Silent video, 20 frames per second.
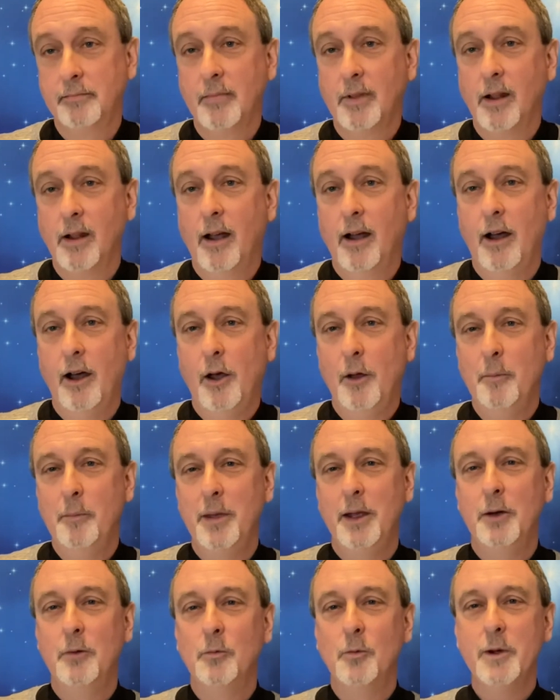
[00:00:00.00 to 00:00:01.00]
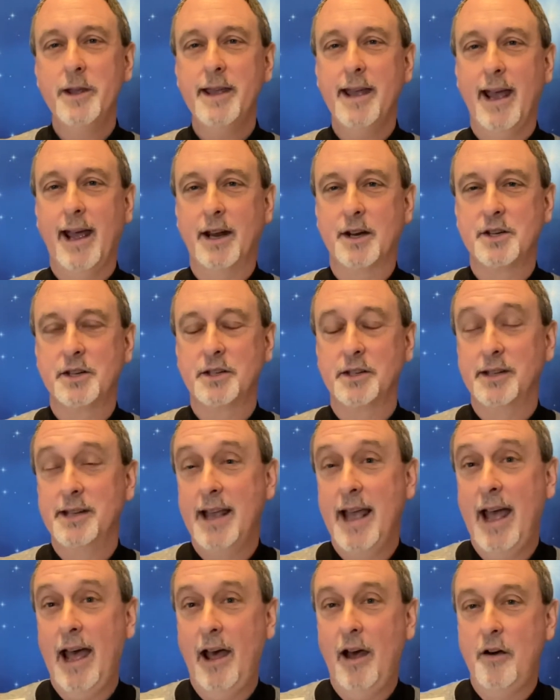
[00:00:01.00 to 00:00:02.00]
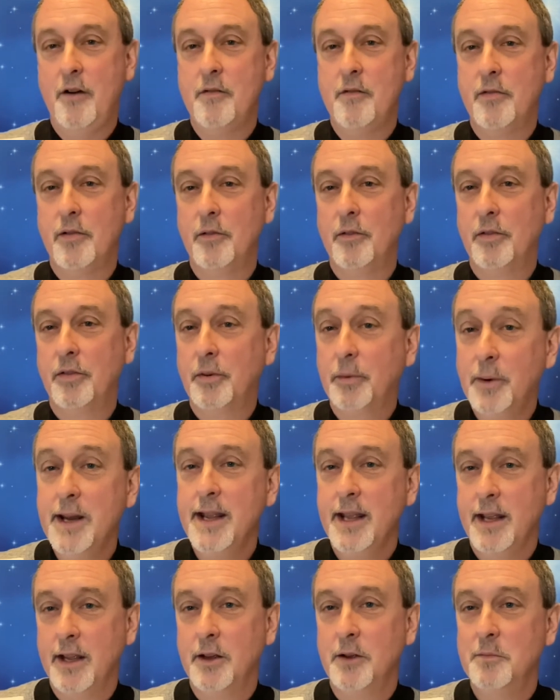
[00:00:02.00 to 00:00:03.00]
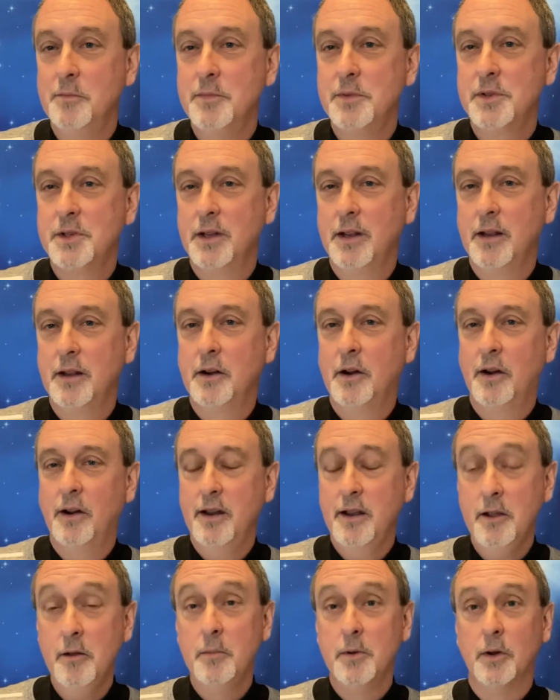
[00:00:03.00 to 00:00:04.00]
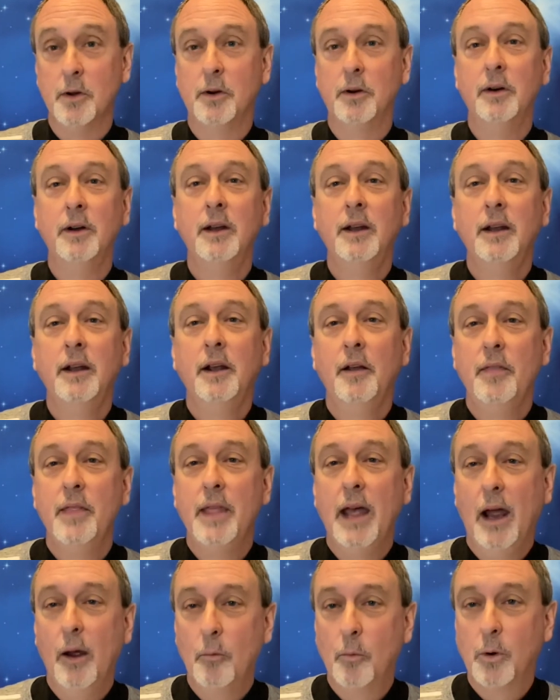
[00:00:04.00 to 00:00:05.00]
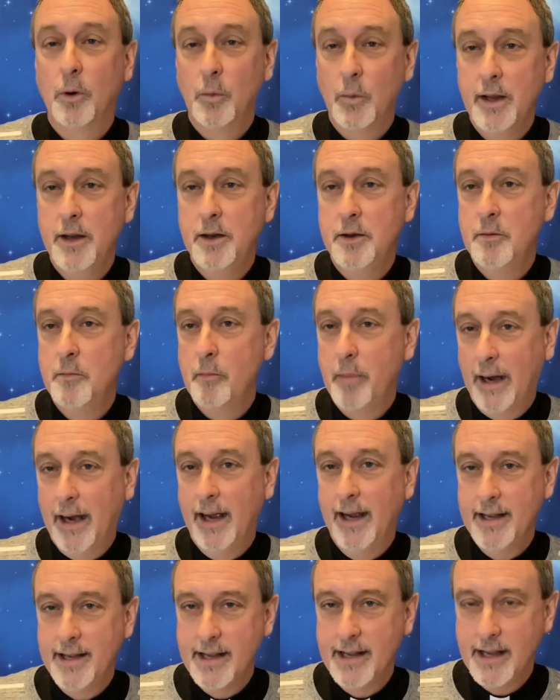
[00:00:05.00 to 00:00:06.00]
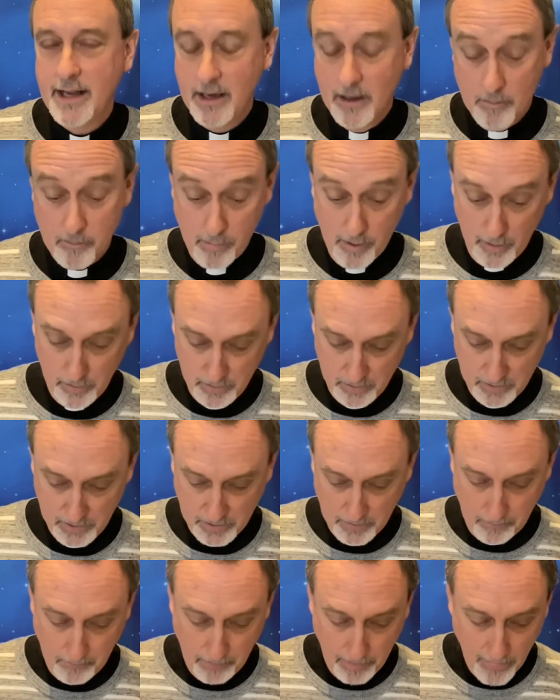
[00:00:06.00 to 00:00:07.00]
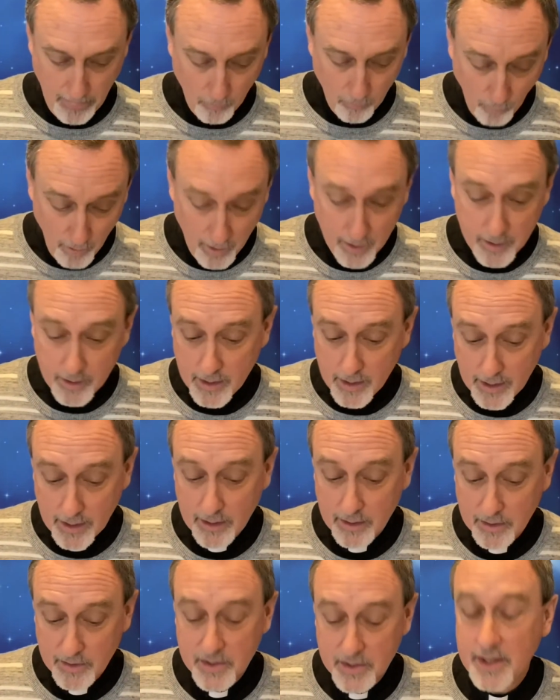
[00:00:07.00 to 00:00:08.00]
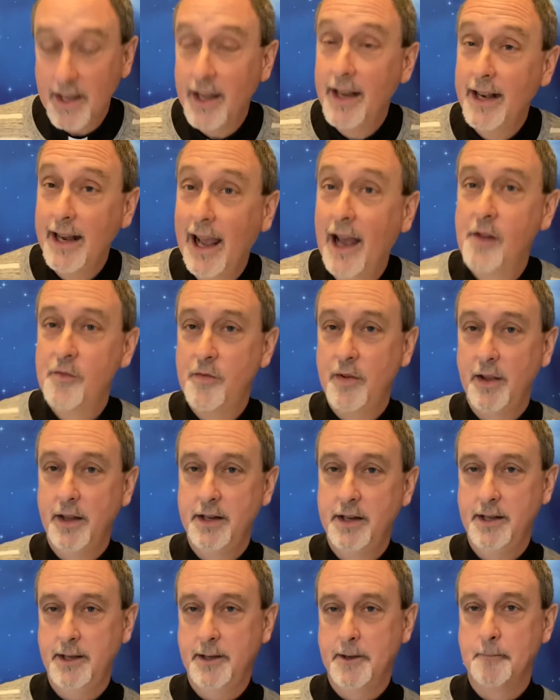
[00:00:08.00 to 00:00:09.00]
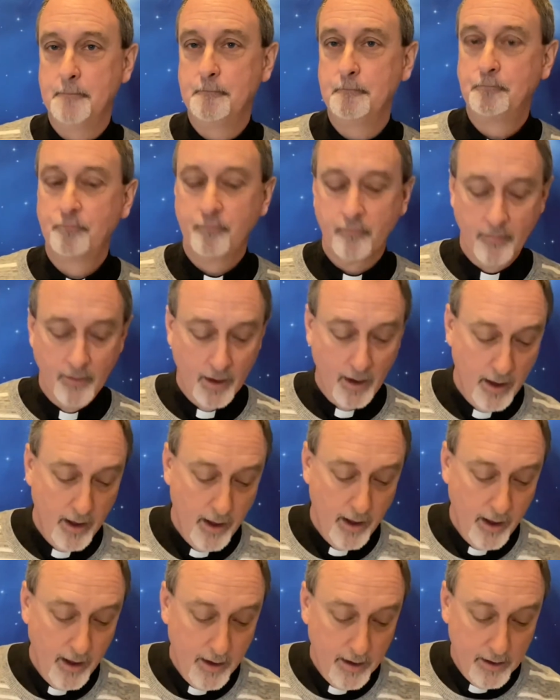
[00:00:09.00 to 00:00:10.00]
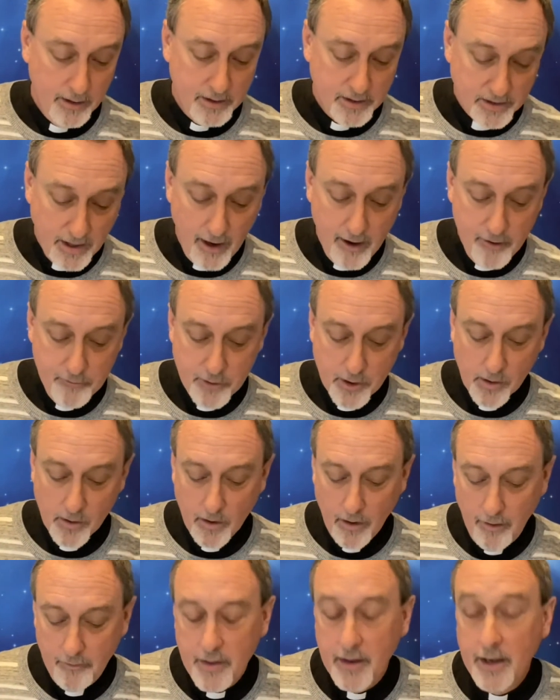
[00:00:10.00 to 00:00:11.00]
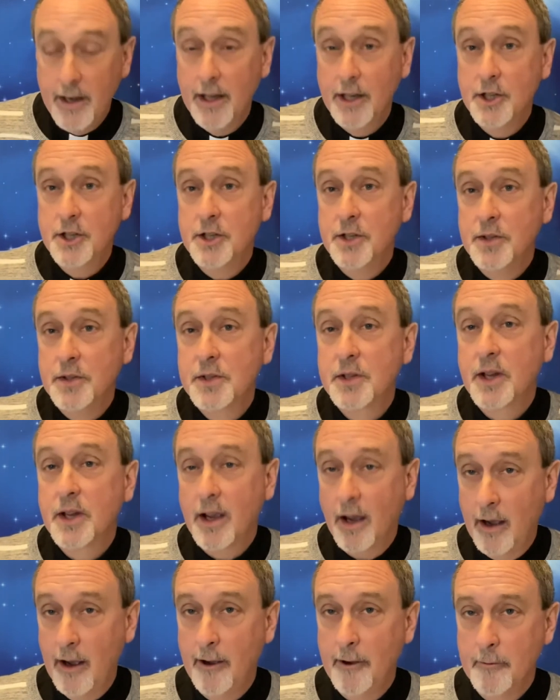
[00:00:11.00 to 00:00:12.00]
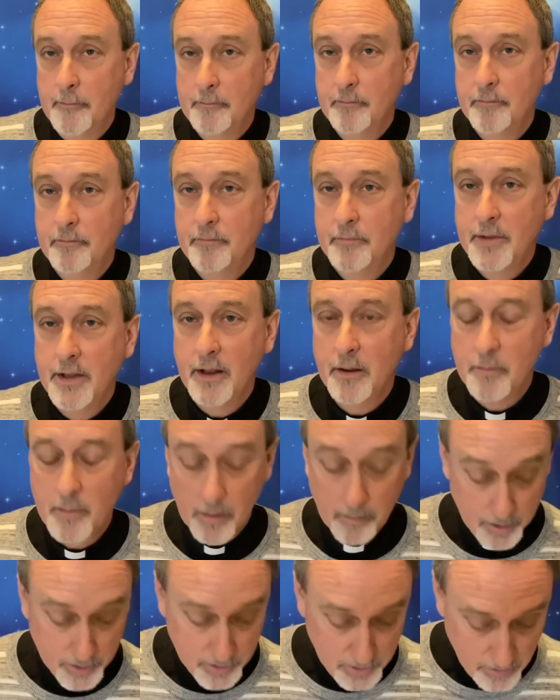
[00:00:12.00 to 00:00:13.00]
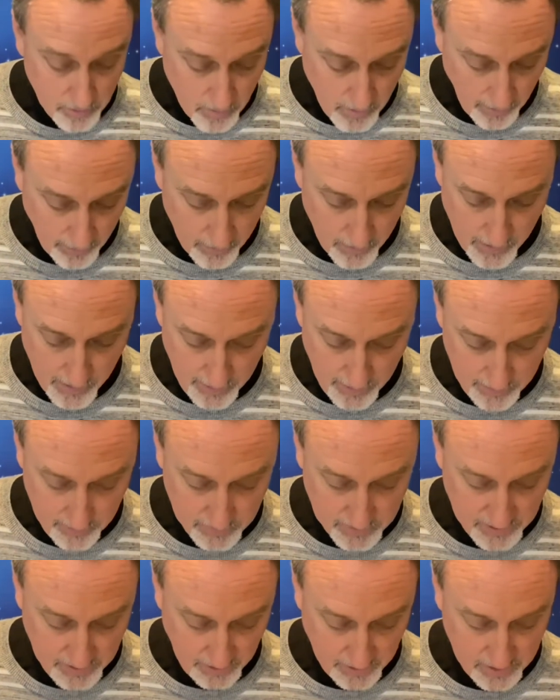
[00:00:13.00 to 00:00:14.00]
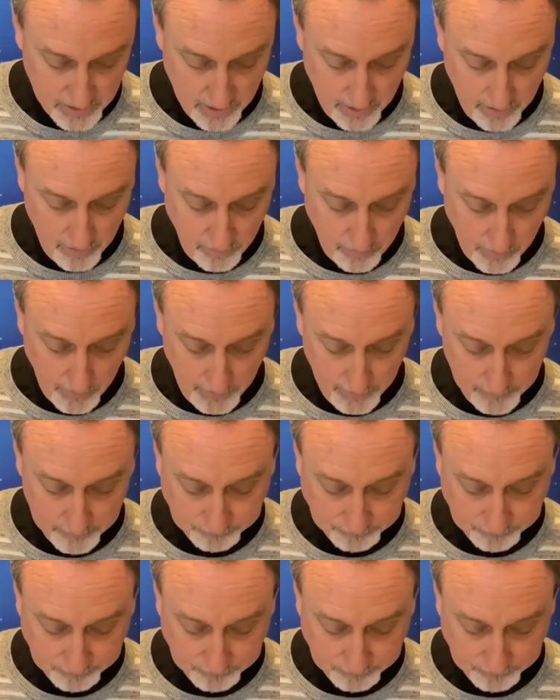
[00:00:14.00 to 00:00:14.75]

And we actually have three hymns in our hymnal that were written by Ambrose. One is an Advent hymn, "Savior of the Nations Come," hymn number 263.